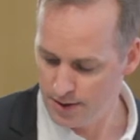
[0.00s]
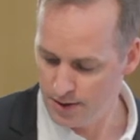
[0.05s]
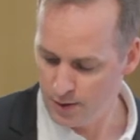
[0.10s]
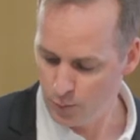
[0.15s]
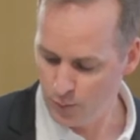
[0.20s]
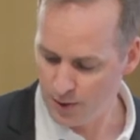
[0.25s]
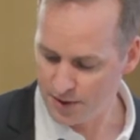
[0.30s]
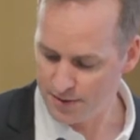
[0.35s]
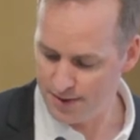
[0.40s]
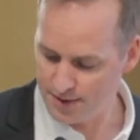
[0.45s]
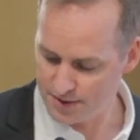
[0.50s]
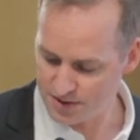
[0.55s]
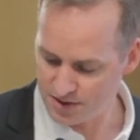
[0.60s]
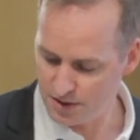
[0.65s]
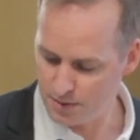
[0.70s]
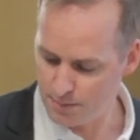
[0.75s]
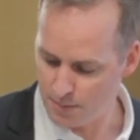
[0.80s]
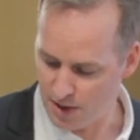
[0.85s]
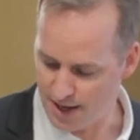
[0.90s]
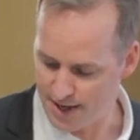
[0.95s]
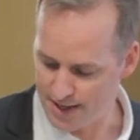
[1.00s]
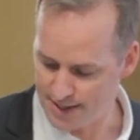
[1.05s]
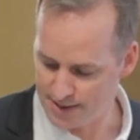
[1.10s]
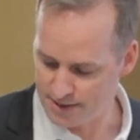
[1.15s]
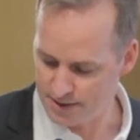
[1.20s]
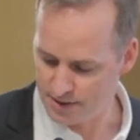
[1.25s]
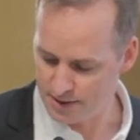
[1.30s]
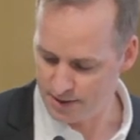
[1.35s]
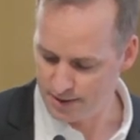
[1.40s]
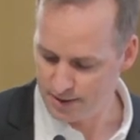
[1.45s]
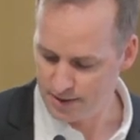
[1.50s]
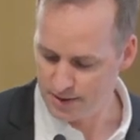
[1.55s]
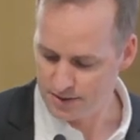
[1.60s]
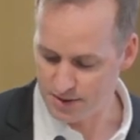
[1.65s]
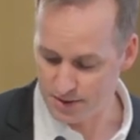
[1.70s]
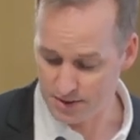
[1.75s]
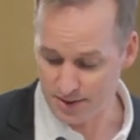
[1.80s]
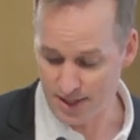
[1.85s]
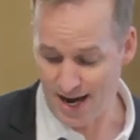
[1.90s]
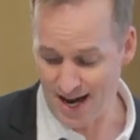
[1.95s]
With this in mind,
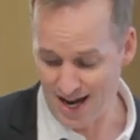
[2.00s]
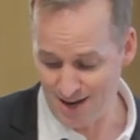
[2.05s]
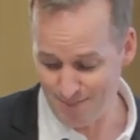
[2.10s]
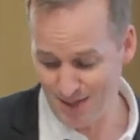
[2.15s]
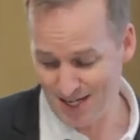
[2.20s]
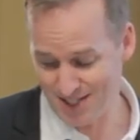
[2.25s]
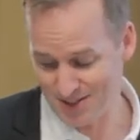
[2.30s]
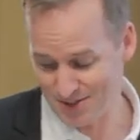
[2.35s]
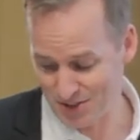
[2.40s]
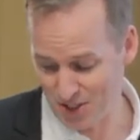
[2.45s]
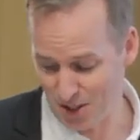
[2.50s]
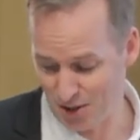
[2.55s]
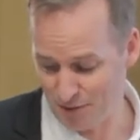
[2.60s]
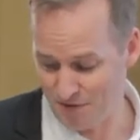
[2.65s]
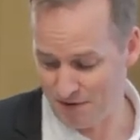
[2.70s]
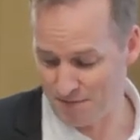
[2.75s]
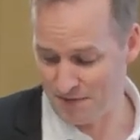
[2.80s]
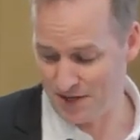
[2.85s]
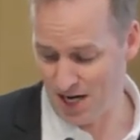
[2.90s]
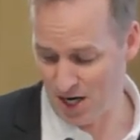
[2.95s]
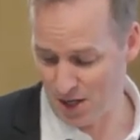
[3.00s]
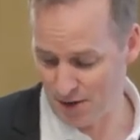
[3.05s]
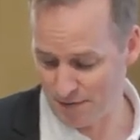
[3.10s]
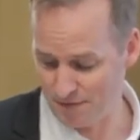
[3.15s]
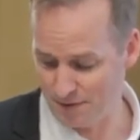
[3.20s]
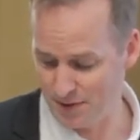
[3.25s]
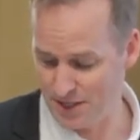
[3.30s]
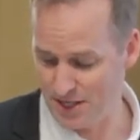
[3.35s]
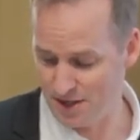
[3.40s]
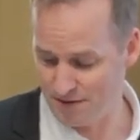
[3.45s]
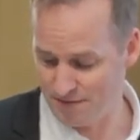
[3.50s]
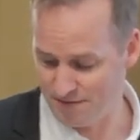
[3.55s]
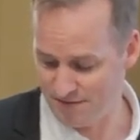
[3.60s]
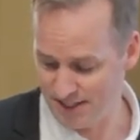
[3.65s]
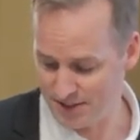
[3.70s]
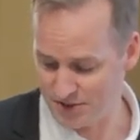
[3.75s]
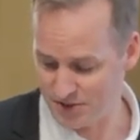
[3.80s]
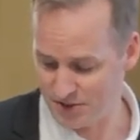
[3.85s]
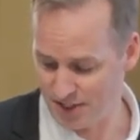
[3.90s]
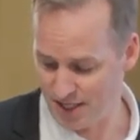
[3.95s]
since I myself have carefully
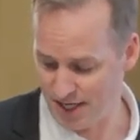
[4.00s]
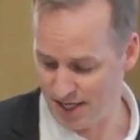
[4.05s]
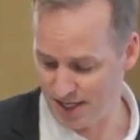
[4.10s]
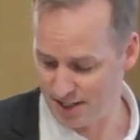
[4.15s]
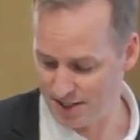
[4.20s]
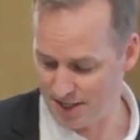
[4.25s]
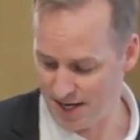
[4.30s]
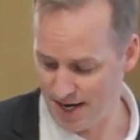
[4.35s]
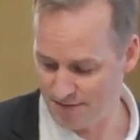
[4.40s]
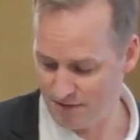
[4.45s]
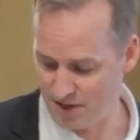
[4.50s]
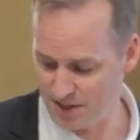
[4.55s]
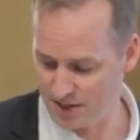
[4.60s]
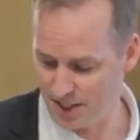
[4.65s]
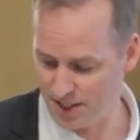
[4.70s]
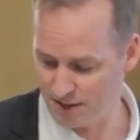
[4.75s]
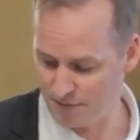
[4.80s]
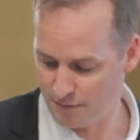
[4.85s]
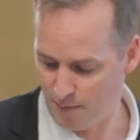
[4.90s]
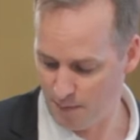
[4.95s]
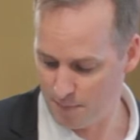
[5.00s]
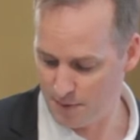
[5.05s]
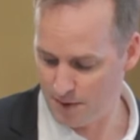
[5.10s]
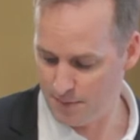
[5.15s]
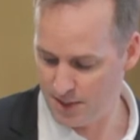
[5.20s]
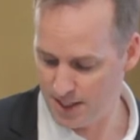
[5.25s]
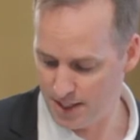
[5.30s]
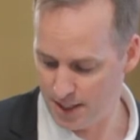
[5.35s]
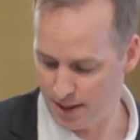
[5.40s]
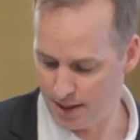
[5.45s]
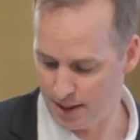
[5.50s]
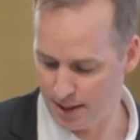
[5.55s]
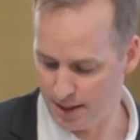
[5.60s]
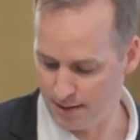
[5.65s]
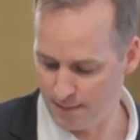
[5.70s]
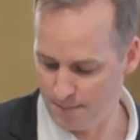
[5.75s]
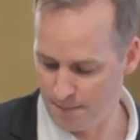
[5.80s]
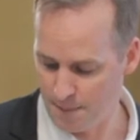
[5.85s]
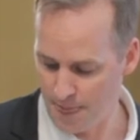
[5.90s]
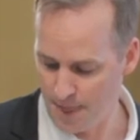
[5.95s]
investigated everything from the
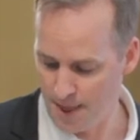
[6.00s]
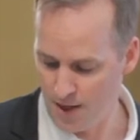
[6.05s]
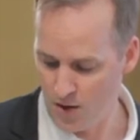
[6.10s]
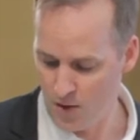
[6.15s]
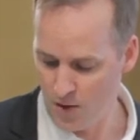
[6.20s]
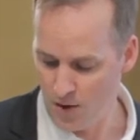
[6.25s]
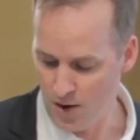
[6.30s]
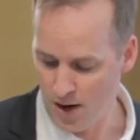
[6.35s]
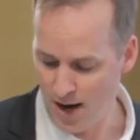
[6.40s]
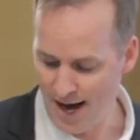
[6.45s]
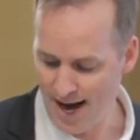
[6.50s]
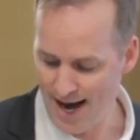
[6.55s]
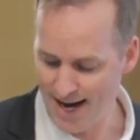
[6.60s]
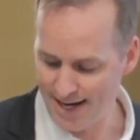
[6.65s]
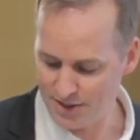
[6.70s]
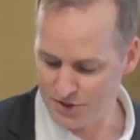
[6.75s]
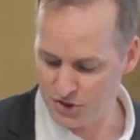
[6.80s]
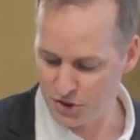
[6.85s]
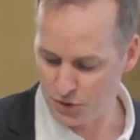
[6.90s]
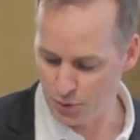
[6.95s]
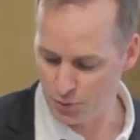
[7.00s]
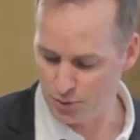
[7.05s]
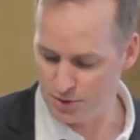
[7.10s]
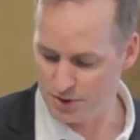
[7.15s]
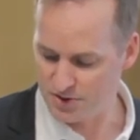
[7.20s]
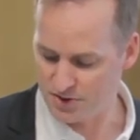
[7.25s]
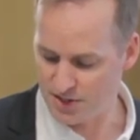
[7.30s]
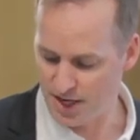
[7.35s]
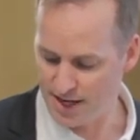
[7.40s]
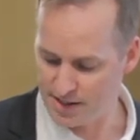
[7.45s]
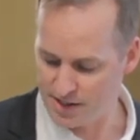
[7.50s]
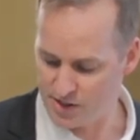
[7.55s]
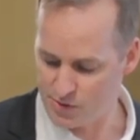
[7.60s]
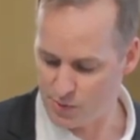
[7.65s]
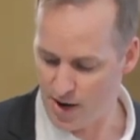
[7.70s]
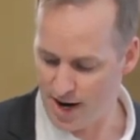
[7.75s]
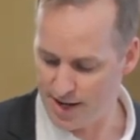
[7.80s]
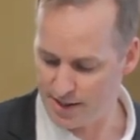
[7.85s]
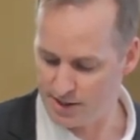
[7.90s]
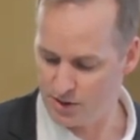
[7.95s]
beginning, I too decided to
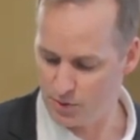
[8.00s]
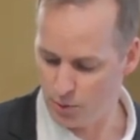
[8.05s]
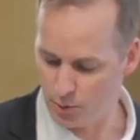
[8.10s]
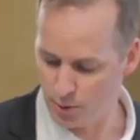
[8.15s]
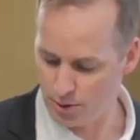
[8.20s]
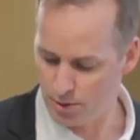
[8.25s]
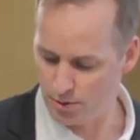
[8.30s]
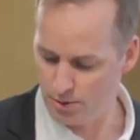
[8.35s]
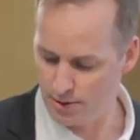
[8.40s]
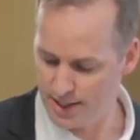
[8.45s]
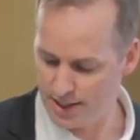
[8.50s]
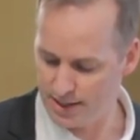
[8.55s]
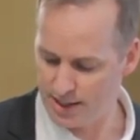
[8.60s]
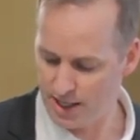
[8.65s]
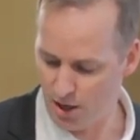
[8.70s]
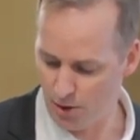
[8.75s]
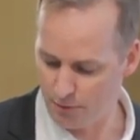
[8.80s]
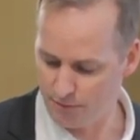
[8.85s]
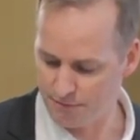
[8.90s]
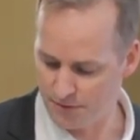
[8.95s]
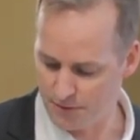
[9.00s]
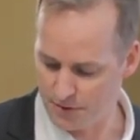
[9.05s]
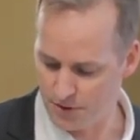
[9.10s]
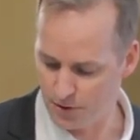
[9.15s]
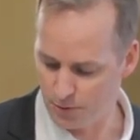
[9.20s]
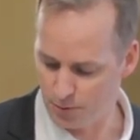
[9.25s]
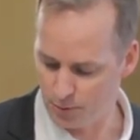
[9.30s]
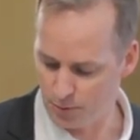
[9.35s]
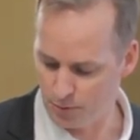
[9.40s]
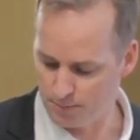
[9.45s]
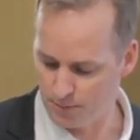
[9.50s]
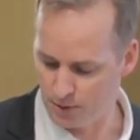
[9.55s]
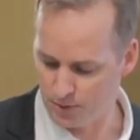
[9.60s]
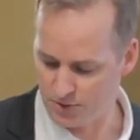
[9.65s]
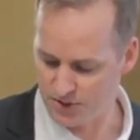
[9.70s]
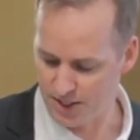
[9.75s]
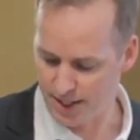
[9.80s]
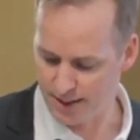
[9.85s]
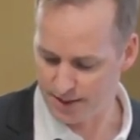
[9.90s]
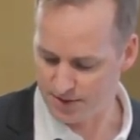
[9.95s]
write an orderly account for you,
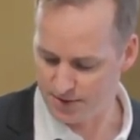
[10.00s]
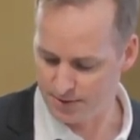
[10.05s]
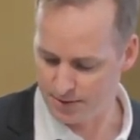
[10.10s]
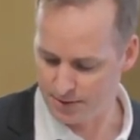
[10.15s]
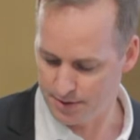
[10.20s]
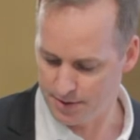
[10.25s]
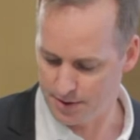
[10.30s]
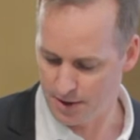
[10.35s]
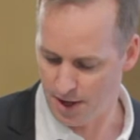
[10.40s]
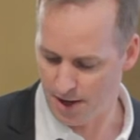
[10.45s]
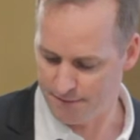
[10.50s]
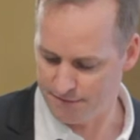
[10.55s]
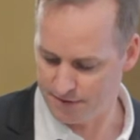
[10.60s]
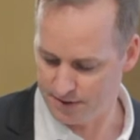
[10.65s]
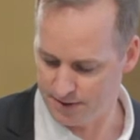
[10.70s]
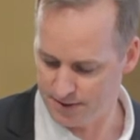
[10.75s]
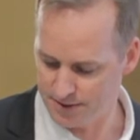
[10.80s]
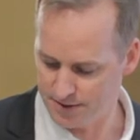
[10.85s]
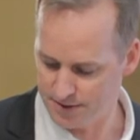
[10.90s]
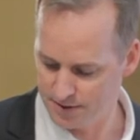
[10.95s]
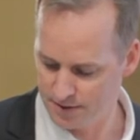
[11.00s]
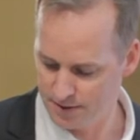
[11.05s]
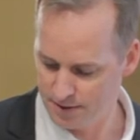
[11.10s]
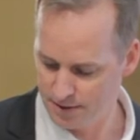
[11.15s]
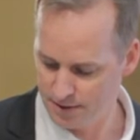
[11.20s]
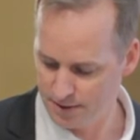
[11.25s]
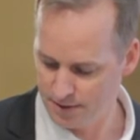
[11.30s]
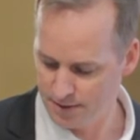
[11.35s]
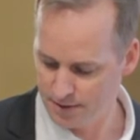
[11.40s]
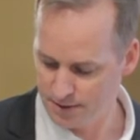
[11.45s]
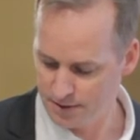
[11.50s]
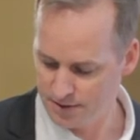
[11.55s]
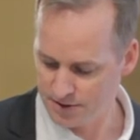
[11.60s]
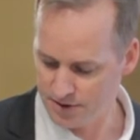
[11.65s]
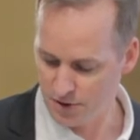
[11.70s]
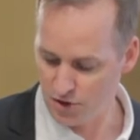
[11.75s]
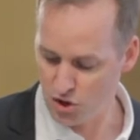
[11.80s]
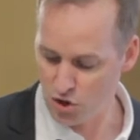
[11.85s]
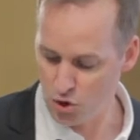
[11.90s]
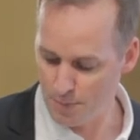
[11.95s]
most excellent Theophilus, so
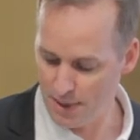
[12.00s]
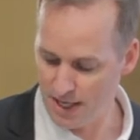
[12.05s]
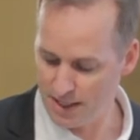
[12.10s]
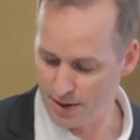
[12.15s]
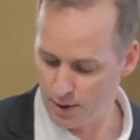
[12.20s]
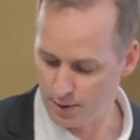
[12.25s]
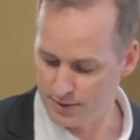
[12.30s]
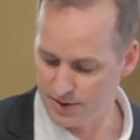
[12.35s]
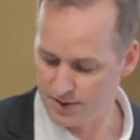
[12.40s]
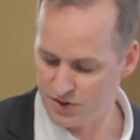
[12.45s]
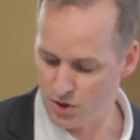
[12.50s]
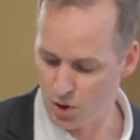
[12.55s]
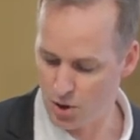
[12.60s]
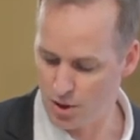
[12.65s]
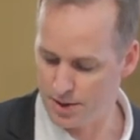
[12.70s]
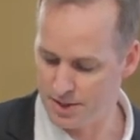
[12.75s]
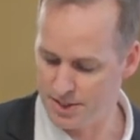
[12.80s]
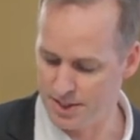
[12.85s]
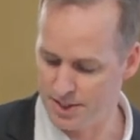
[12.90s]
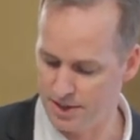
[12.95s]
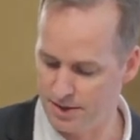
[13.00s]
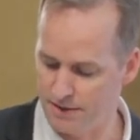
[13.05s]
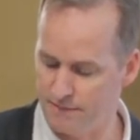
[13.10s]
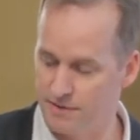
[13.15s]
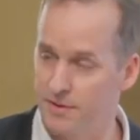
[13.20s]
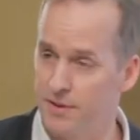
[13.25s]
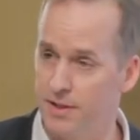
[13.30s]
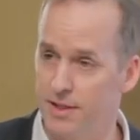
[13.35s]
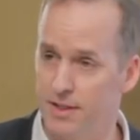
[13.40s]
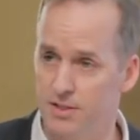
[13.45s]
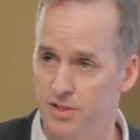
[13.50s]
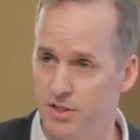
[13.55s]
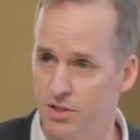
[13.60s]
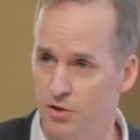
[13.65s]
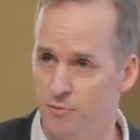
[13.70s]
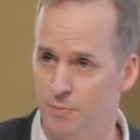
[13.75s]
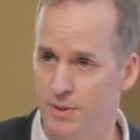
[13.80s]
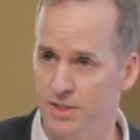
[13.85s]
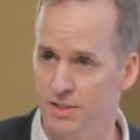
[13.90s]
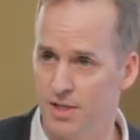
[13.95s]
that you may know the certainty of the things that
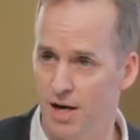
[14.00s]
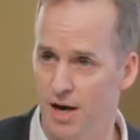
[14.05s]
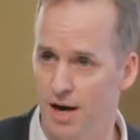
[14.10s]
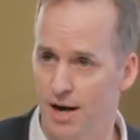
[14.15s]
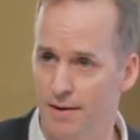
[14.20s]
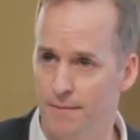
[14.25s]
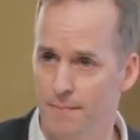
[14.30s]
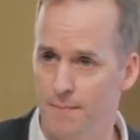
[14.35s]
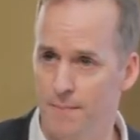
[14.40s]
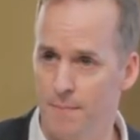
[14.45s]
you've been taught.